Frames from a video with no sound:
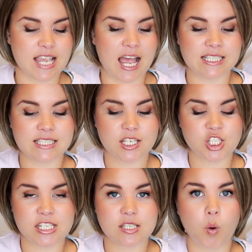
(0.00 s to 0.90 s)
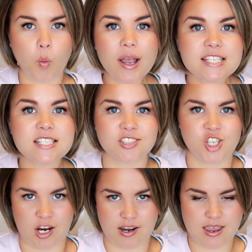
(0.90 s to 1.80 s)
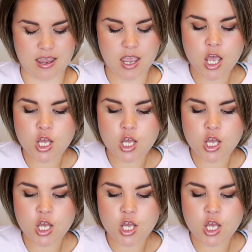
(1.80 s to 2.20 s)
and she's quite chunky,